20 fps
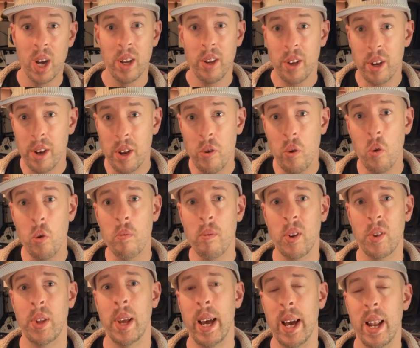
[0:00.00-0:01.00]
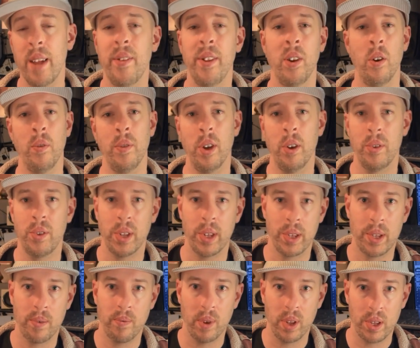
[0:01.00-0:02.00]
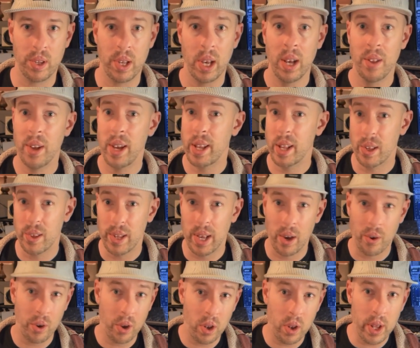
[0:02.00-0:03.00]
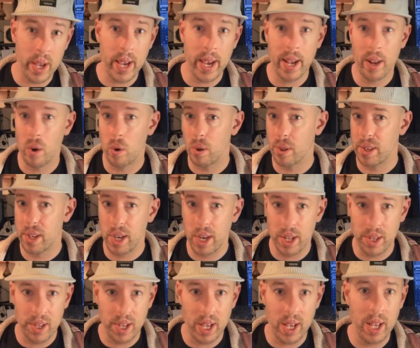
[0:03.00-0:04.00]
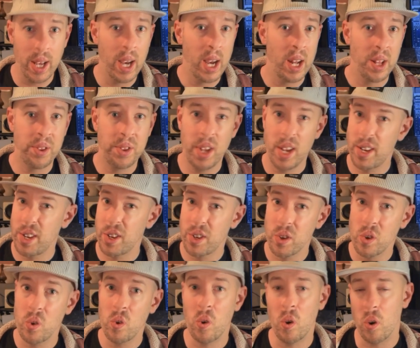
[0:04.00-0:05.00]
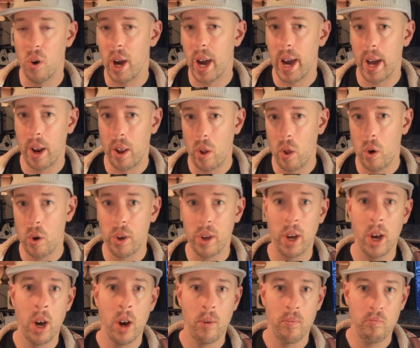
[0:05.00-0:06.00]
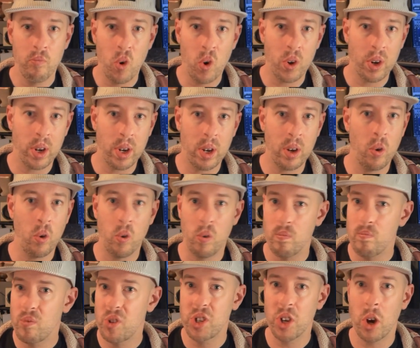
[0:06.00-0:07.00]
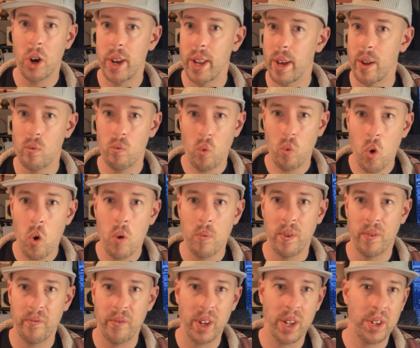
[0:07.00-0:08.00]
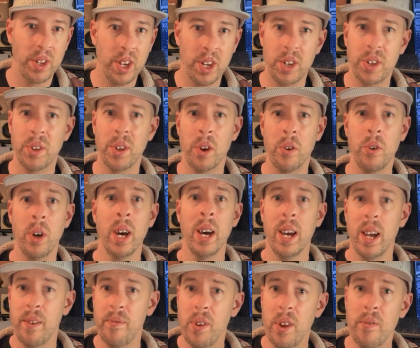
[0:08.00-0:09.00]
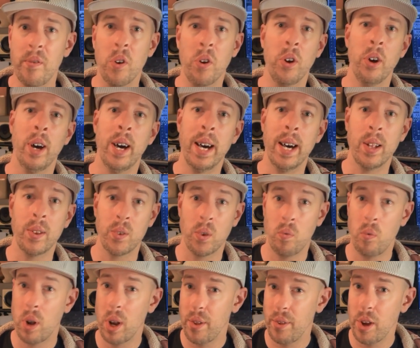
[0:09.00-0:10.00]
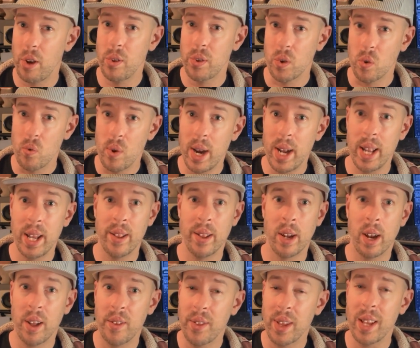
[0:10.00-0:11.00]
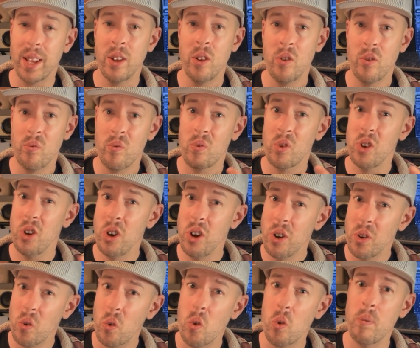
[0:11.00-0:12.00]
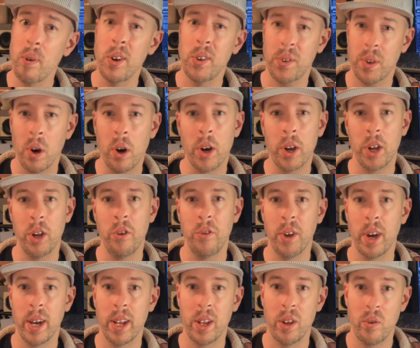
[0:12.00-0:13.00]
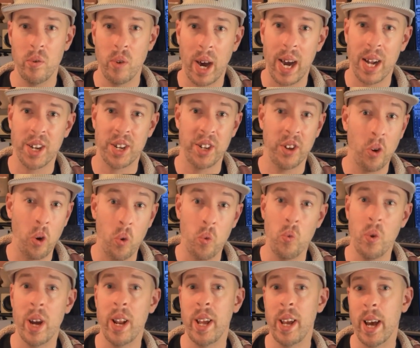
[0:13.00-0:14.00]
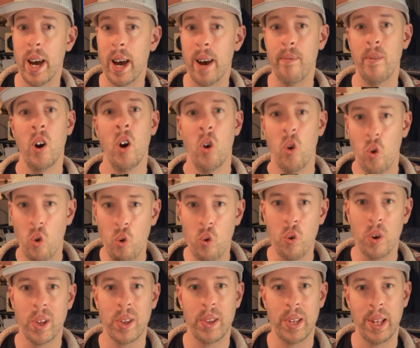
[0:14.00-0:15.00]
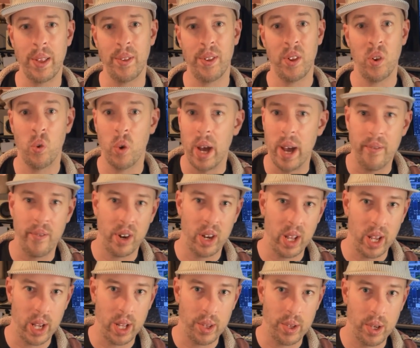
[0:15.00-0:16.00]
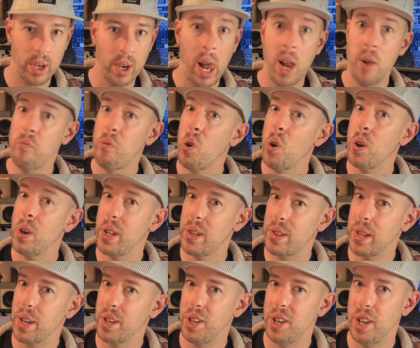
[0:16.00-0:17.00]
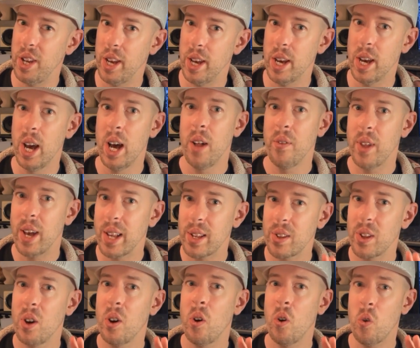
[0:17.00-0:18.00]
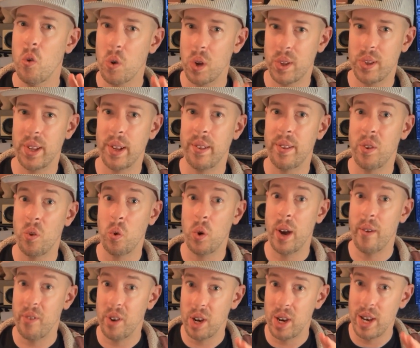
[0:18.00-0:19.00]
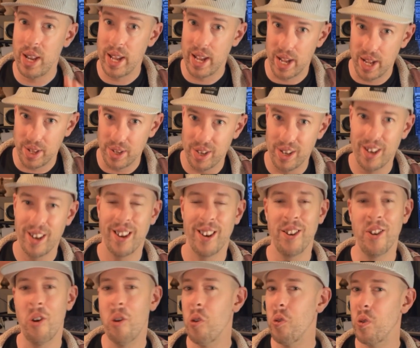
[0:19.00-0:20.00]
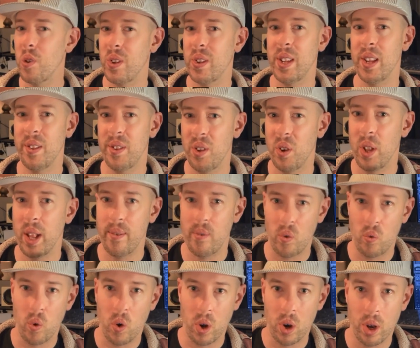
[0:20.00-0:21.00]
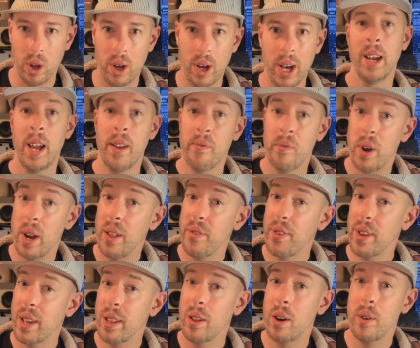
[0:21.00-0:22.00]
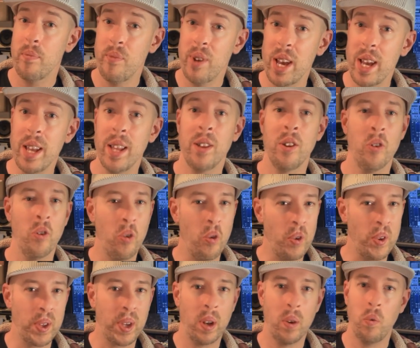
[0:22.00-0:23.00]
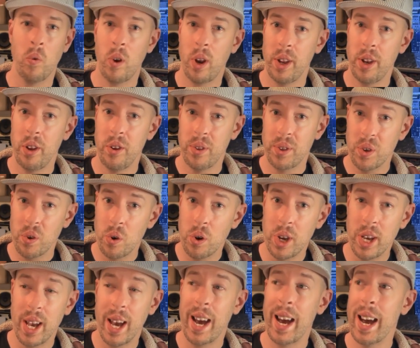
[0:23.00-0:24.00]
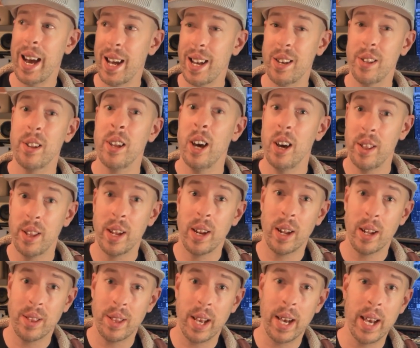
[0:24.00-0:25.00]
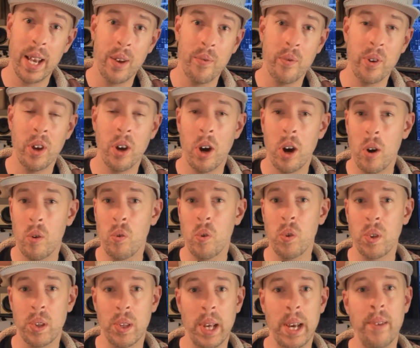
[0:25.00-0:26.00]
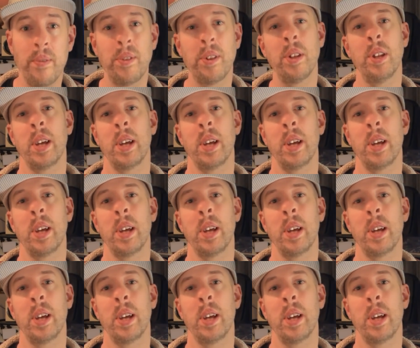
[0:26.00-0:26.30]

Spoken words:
You can do almost anything on those instruments. They can sound clean or dirty, digital or analog, modern or shiny and warm and vintage. So if you've got your hands on one of those already, then I think you could almost argue that you actually already have all the synths you'll ever need. Important distinction here. That's all the synths you'll ever need, not all the synths you'll ever want. If you're anything like me, you're always going to want a new toy, and at the end of the day, we are all slaves to the